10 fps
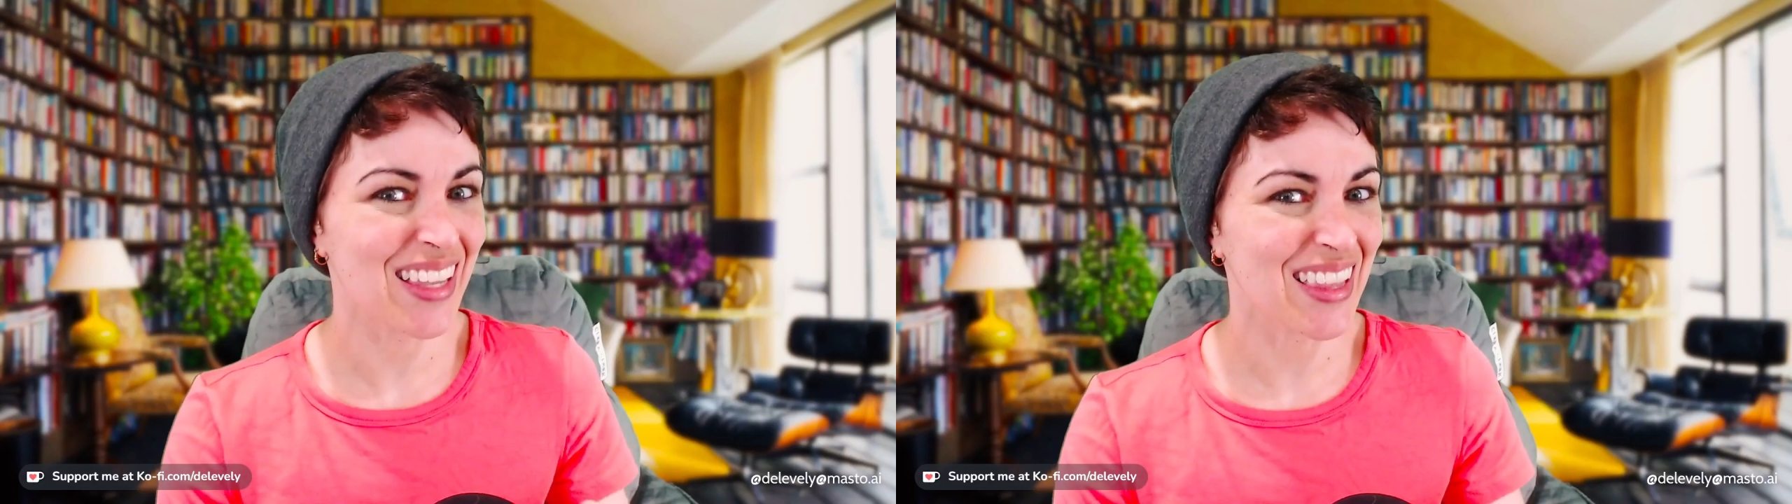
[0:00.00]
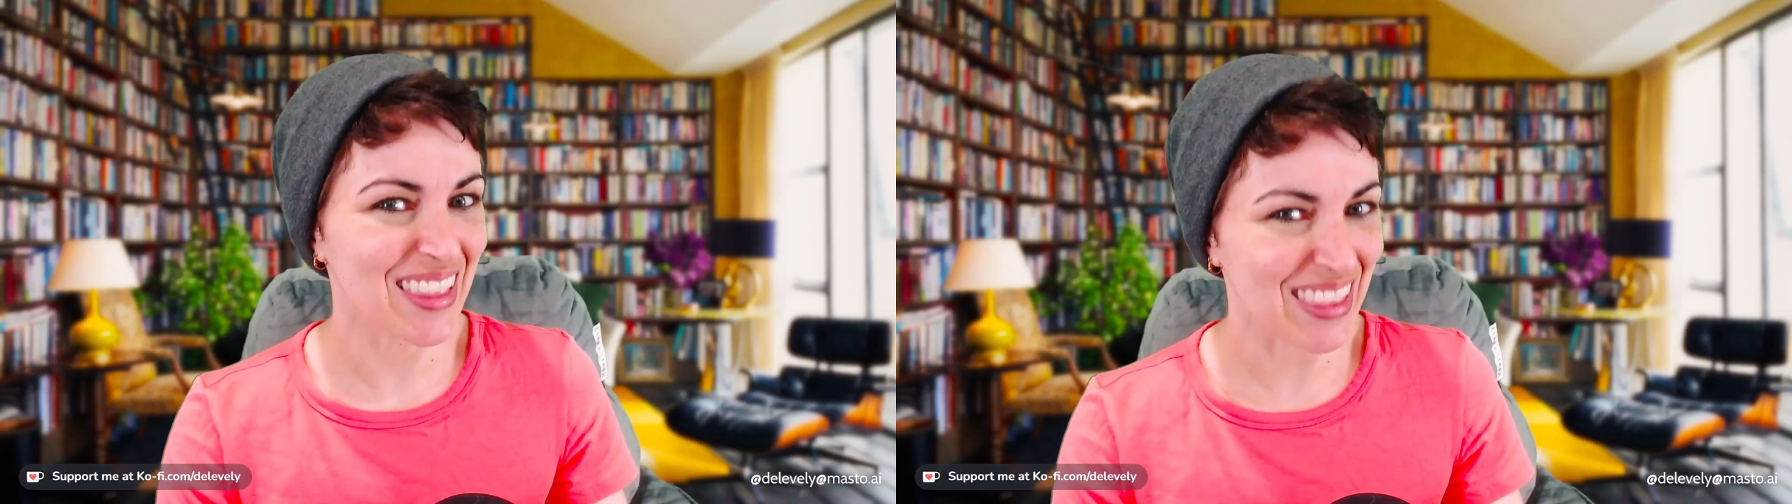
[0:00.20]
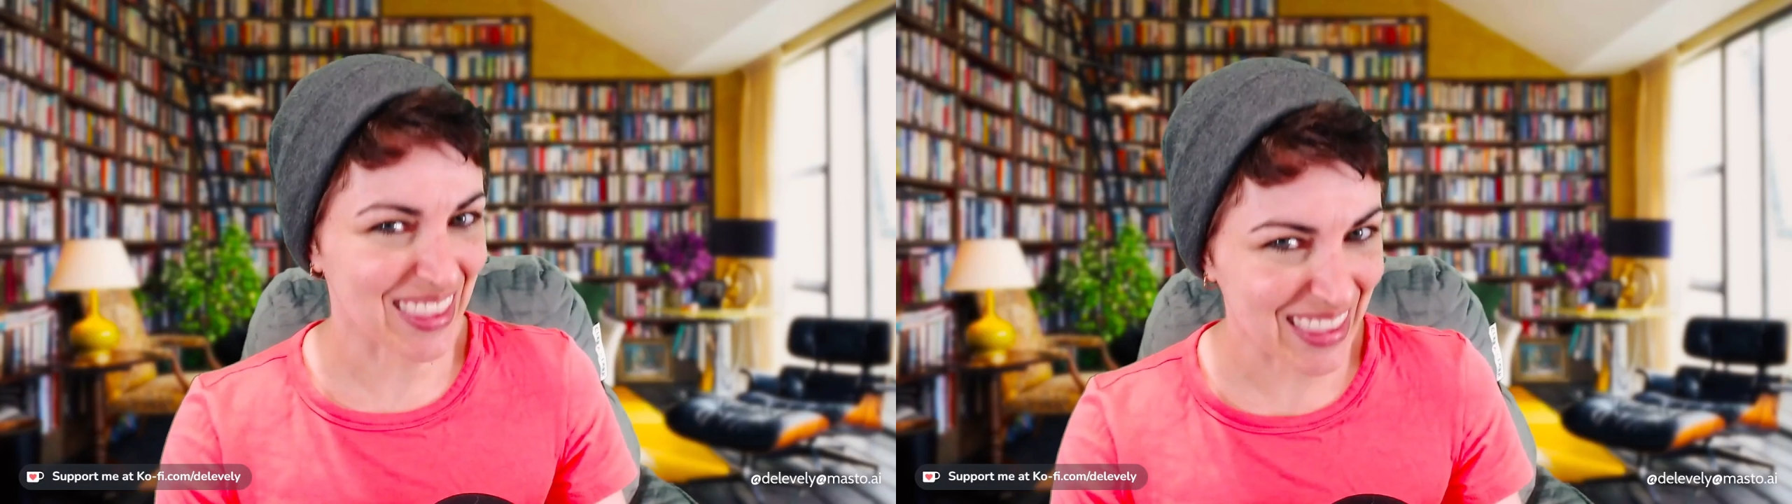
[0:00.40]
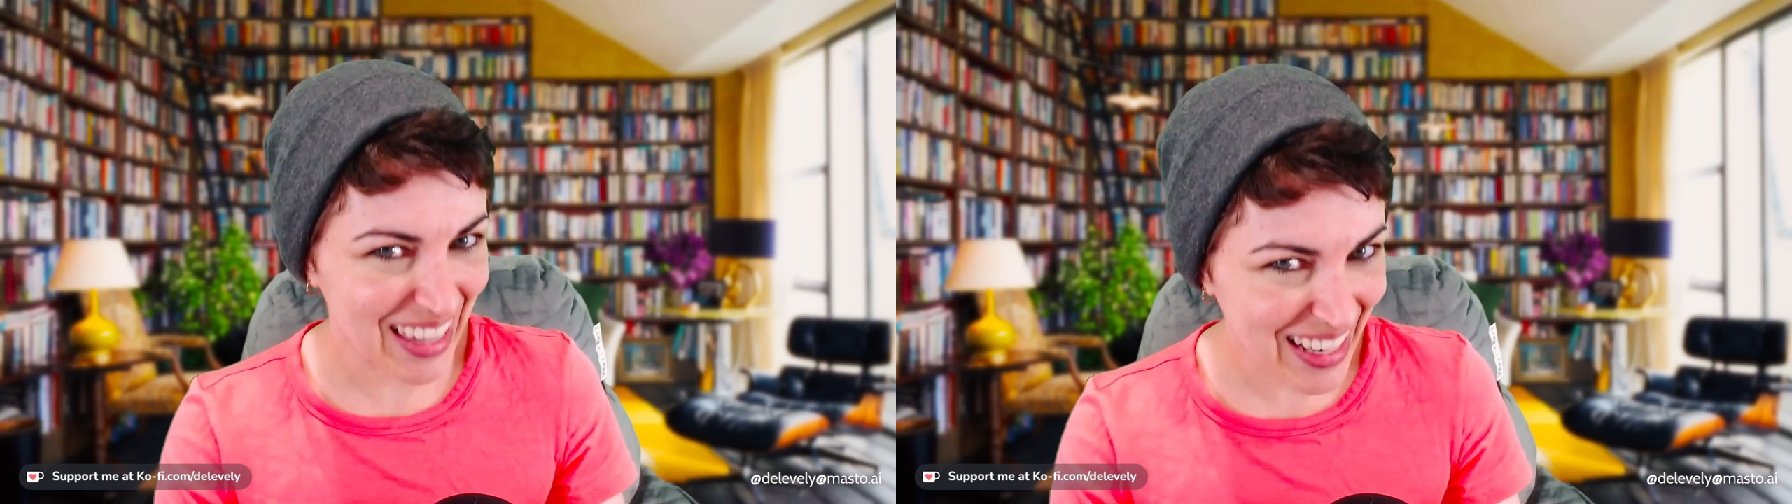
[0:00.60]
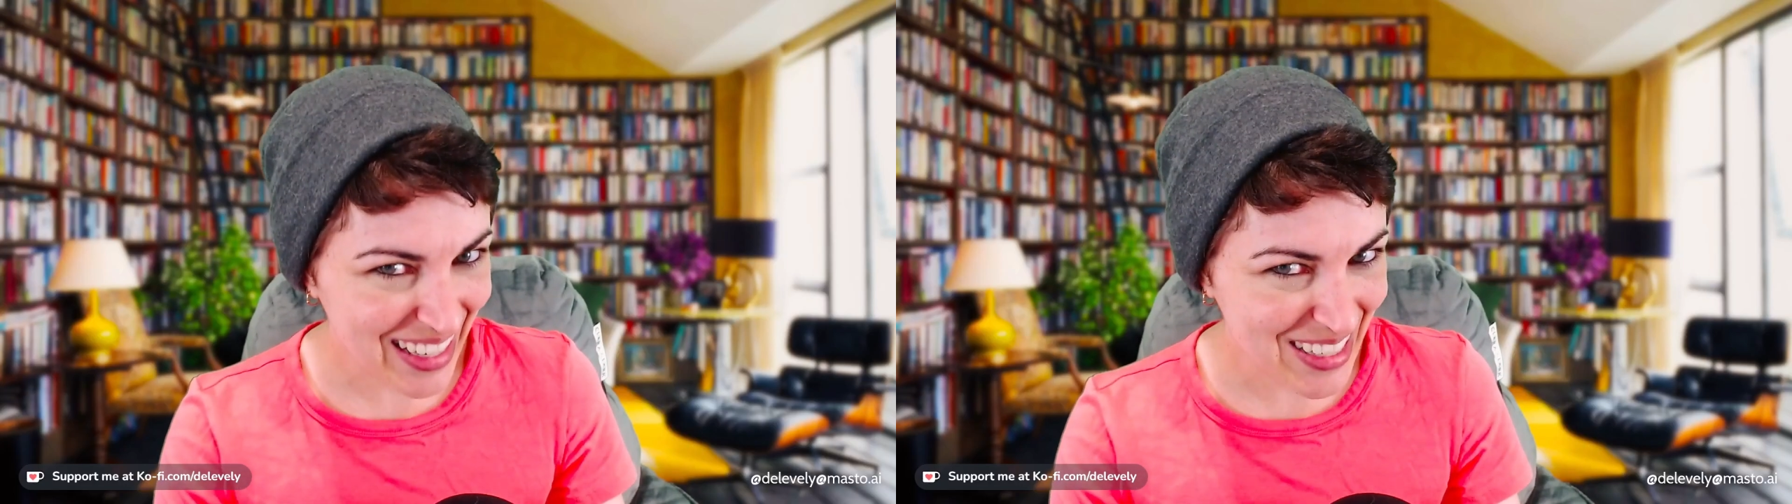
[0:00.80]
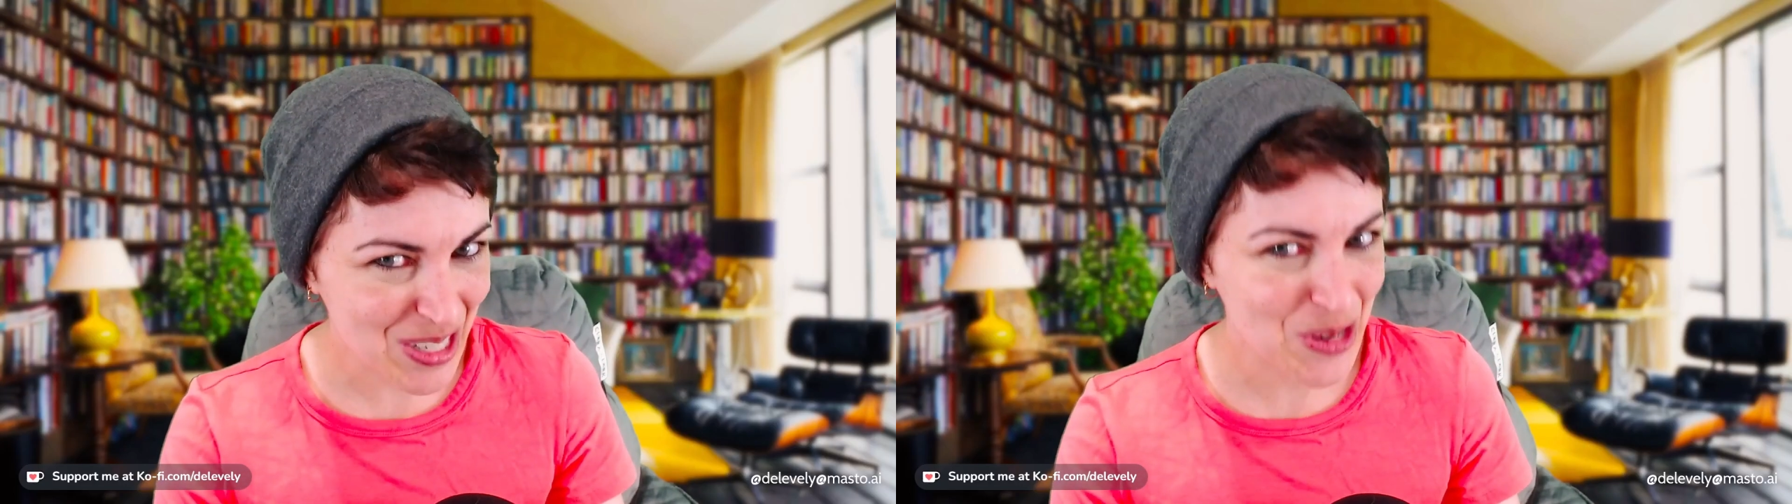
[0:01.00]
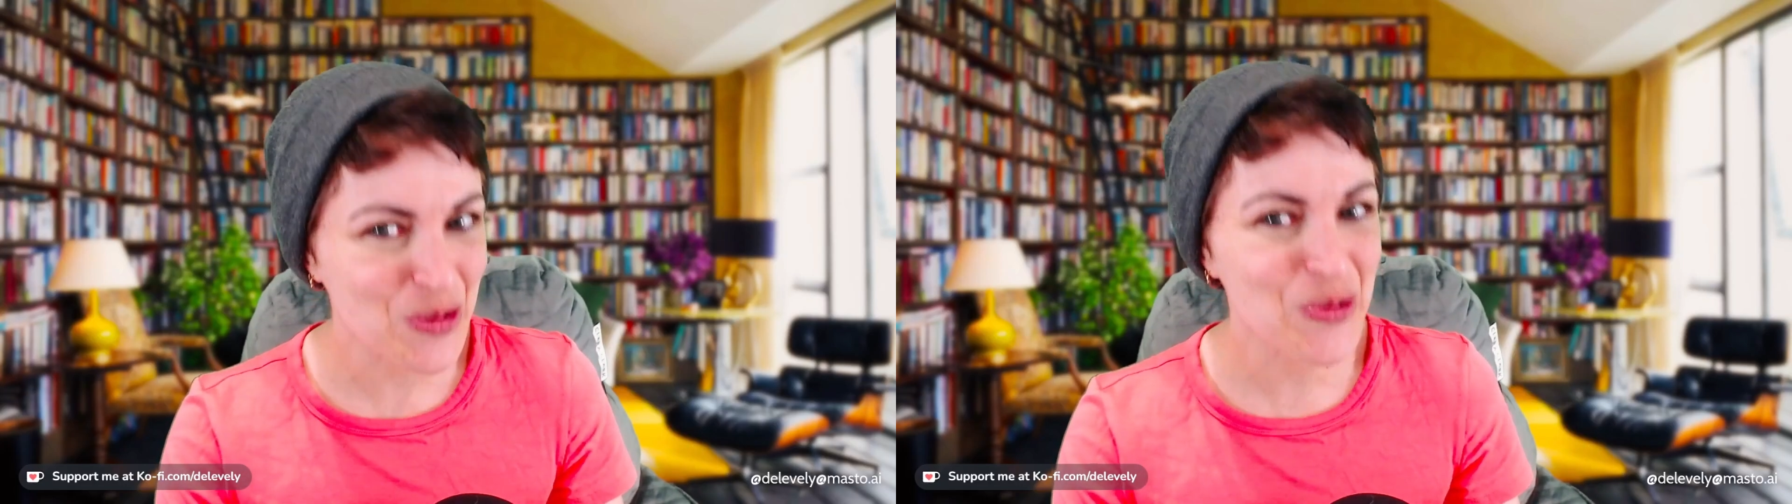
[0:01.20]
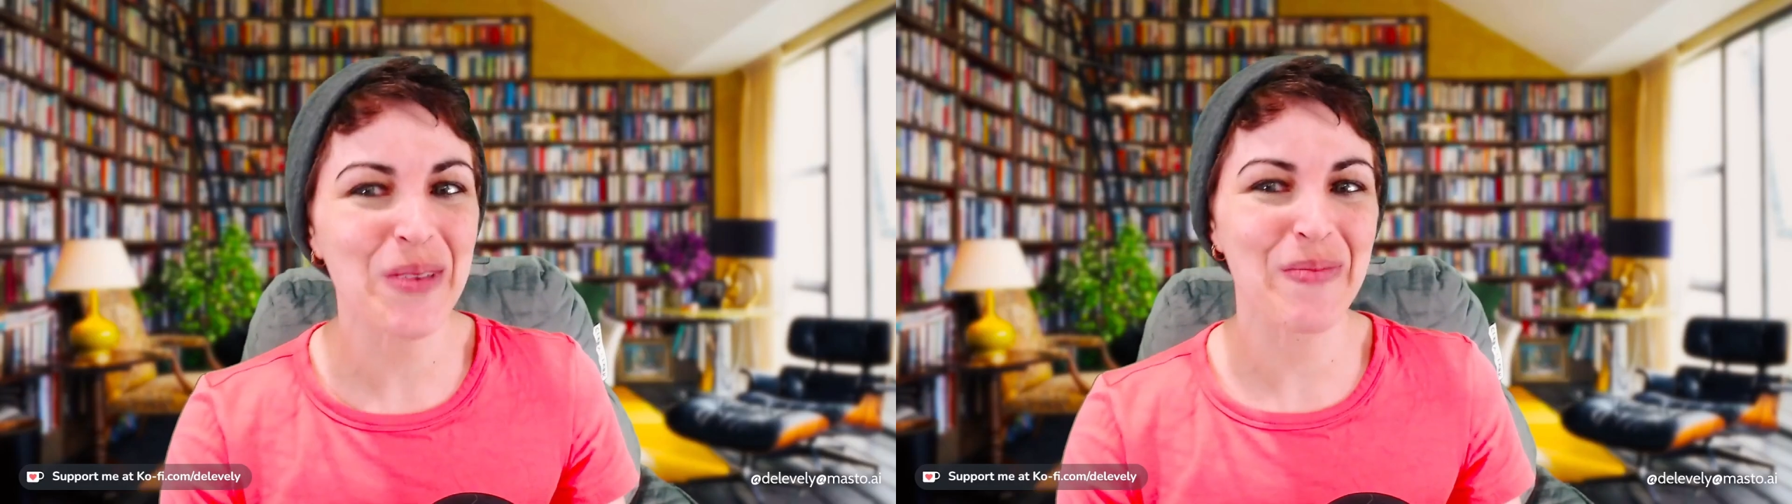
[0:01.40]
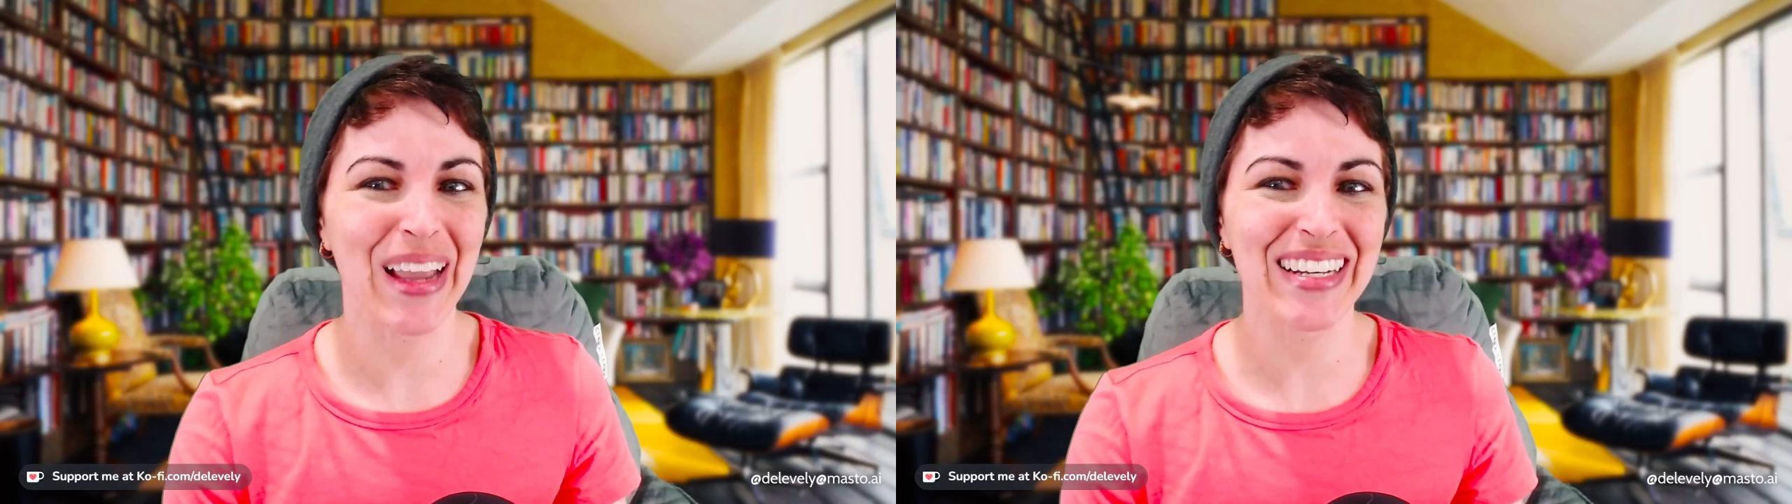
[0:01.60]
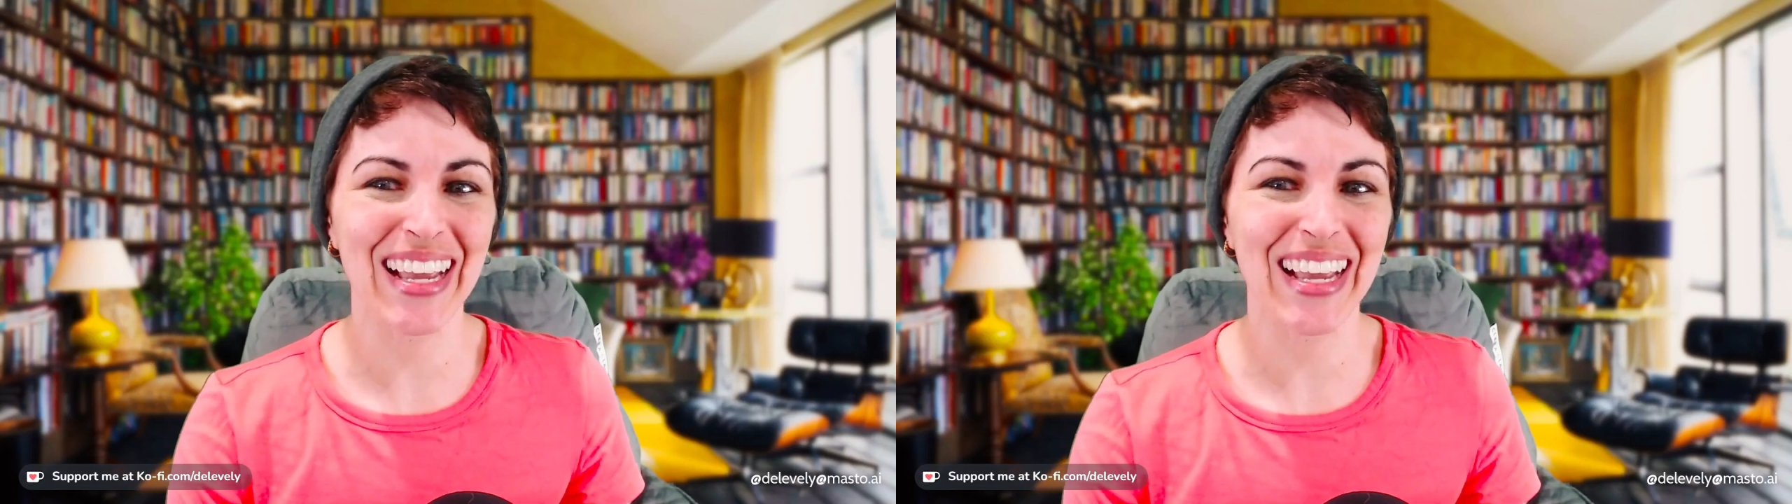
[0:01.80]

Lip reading: latest cooling paint